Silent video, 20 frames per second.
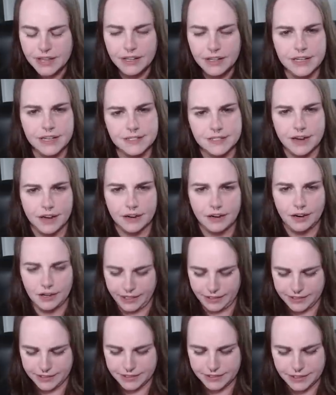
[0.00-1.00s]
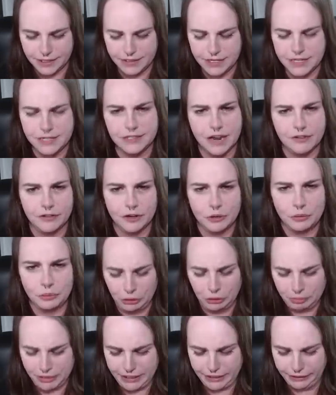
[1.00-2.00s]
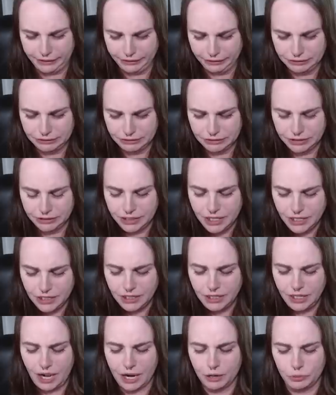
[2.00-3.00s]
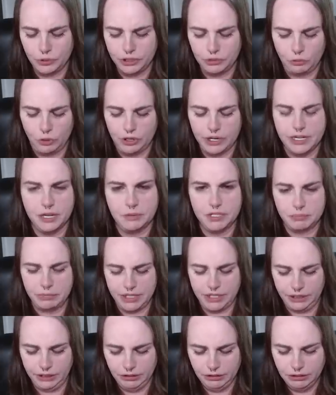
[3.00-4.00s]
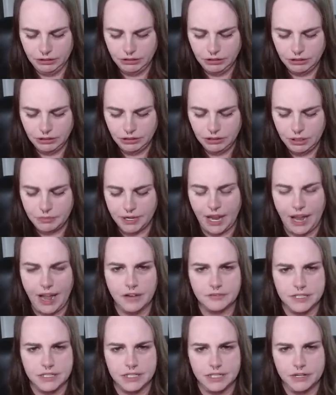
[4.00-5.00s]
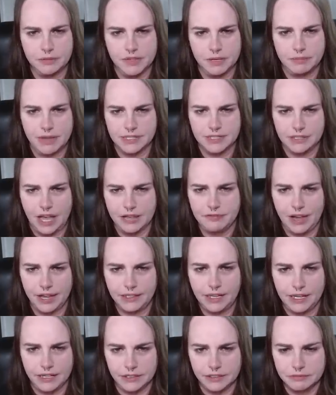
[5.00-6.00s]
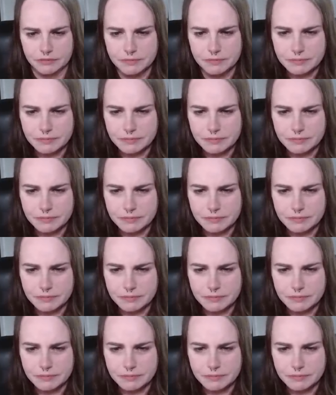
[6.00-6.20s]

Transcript: He's not August, and he never will be. I wouldn't want him to be, but I have to give him the best life I can.